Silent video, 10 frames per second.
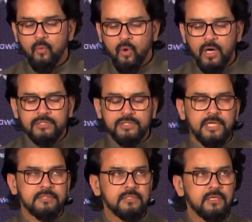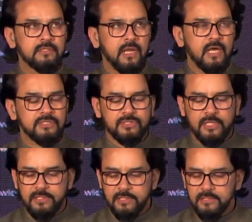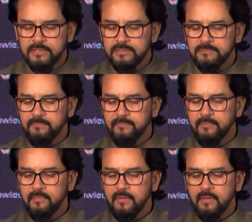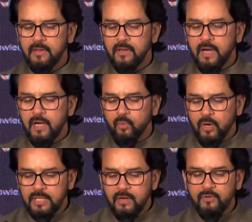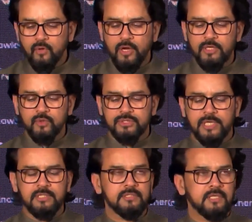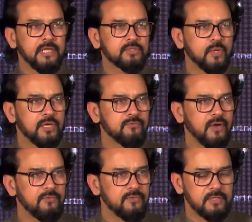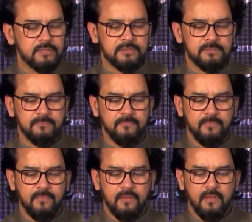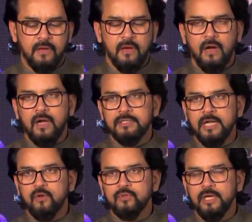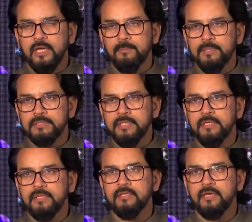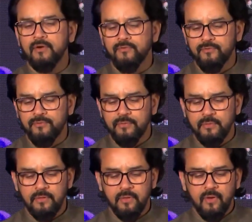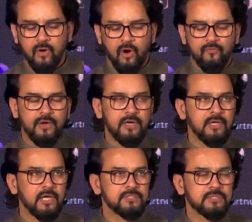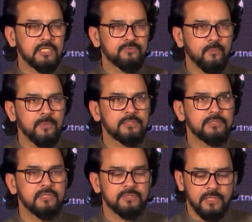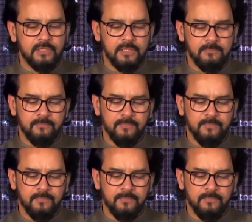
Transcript: What changed in the last 10 years? And what are we going to change in the next 25 years? I'll tell you the ABCDEF of India's transformational journey.